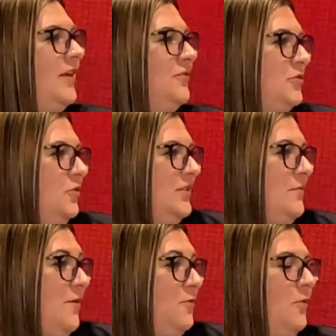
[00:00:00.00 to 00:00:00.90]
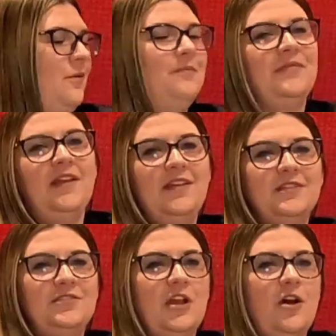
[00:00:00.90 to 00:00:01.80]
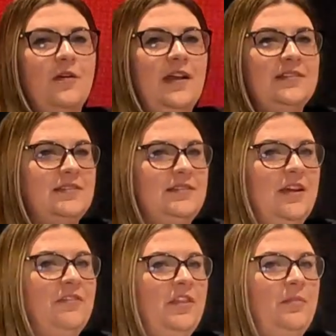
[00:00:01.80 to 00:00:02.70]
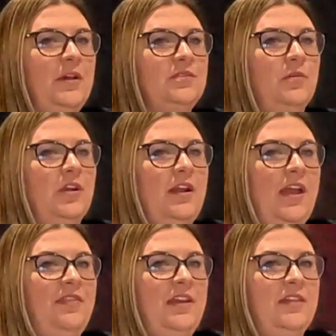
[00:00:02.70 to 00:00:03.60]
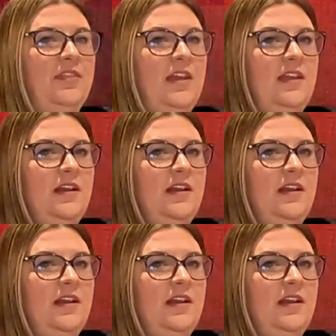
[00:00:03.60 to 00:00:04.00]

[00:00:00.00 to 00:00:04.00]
there's a whole demo. Cool. So it's definitely the buzzword. I think that